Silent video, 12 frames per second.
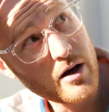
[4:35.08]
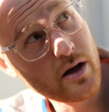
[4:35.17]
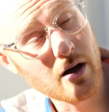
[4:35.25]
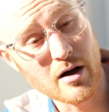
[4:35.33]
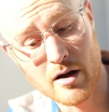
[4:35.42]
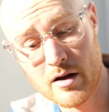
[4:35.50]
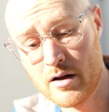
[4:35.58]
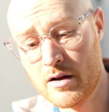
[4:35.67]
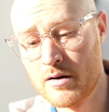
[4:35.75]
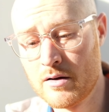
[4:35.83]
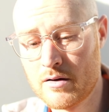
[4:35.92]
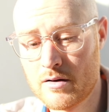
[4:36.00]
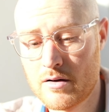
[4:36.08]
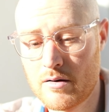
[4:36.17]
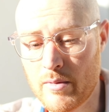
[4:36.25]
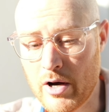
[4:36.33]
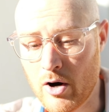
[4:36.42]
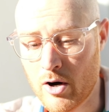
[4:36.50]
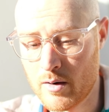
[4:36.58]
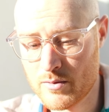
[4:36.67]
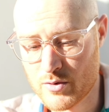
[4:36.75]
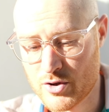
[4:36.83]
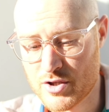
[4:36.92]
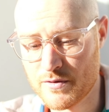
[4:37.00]
And my arms
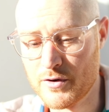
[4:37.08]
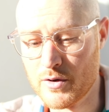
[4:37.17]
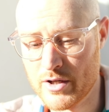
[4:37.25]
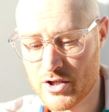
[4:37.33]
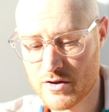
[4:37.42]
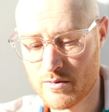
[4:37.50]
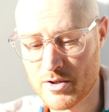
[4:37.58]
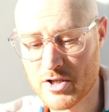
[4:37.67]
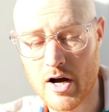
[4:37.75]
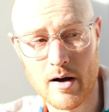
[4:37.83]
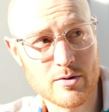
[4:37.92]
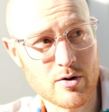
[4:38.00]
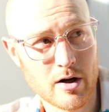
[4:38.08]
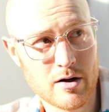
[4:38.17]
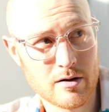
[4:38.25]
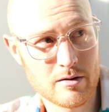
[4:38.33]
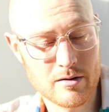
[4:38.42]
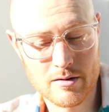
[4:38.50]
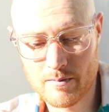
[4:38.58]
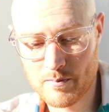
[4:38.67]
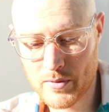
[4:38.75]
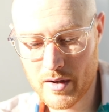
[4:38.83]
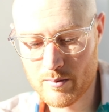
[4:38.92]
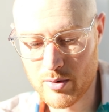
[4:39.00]
were just a few inches from the top, so I couldn't
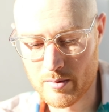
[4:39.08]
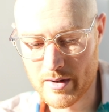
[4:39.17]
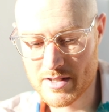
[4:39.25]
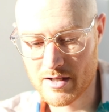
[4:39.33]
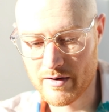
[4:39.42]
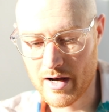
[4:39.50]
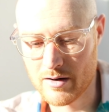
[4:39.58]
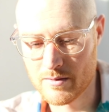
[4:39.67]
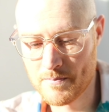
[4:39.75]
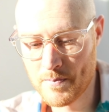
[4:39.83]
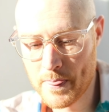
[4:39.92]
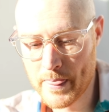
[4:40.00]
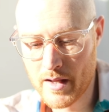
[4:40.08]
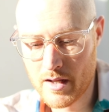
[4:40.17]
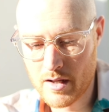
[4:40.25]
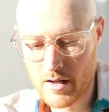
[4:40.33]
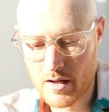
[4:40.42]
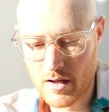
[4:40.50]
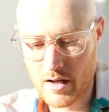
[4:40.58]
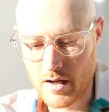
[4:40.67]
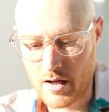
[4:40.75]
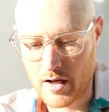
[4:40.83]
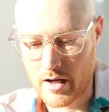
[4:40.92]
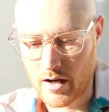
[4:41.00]
pull myself out.
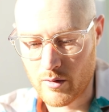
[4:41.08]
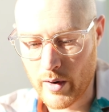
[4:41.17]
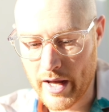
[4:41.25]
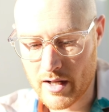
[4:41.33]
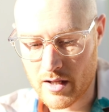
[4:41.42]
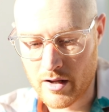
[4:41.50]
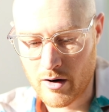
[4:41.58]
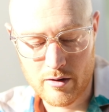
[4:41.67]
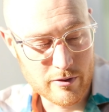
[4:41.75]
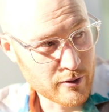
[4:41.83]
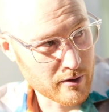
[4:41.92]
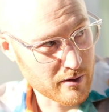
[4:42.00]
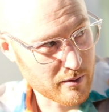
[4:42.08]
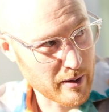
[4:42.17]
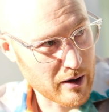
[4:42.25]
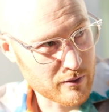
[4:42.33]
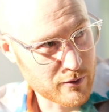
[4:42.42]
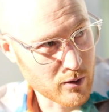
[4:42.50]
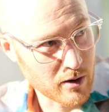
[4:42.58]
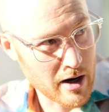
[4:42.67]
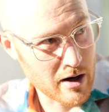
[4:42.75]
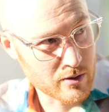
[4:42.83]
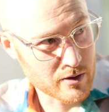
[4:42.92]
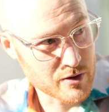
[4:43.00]
And I waited in there for about 4
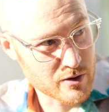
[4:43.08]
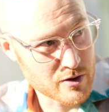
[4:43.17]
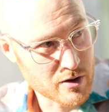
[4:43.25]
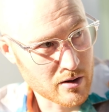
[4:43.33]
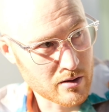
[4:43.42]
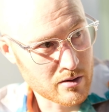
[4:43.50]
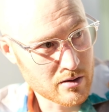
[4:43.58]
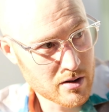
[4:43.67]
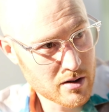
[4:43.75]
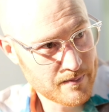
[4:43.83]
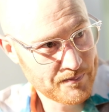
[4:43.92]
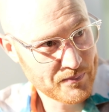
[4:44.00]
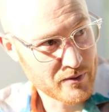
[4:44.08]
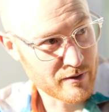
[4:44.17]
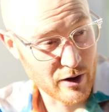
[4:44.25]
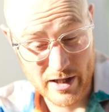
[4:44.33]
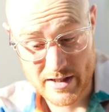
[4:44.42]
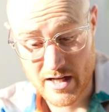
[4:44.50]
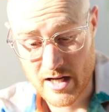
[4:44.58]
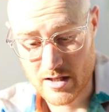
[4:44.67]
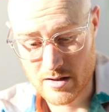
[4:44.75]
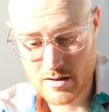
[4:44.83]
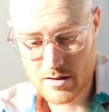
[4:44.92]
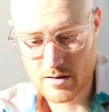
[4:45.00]
hours or so, felt like
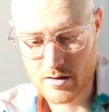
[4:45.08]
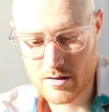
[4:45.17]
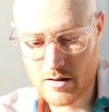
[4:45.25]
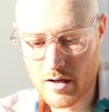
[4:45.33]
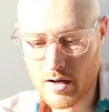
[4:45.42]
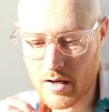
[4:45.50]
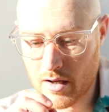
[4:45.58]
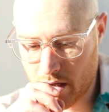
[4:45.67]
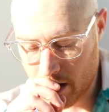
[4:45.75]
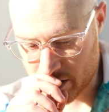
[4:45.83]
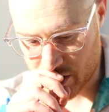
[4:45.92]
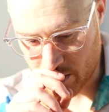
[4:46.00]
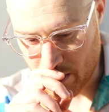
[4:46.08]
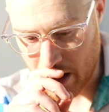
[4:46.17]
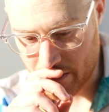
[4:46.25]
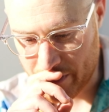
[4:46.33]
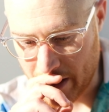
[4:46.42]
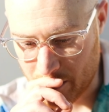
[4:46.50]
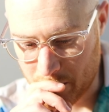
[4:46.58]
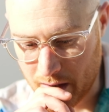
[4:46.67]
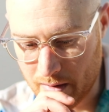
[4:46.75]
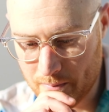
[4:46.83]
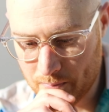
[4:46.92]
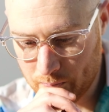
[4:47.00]
days, until Mom found me.